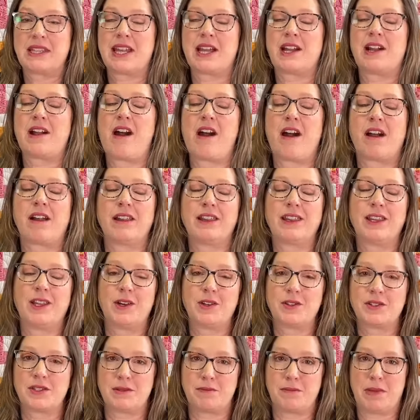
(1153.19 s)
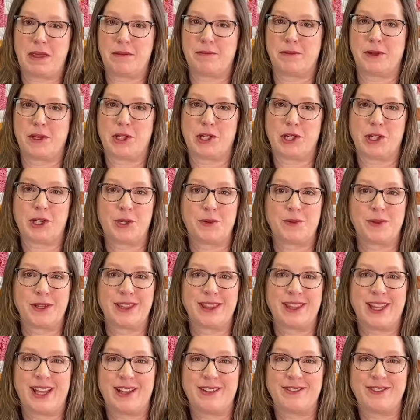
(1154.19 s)
there are loads of people who
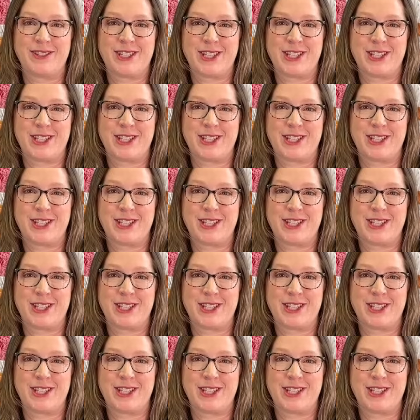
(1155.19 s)
would love